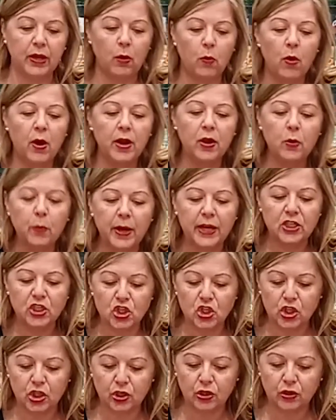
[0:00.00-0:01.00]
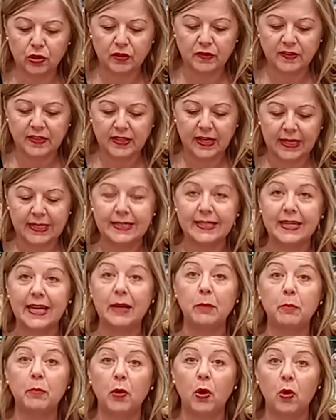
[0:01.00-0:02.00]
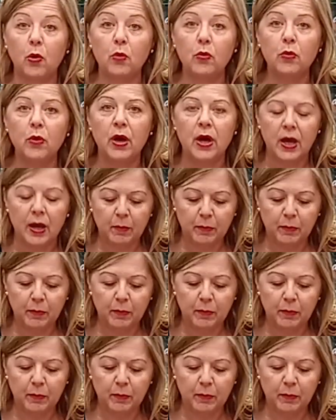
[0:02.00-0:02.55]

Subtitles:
Now I always choose a deep bowl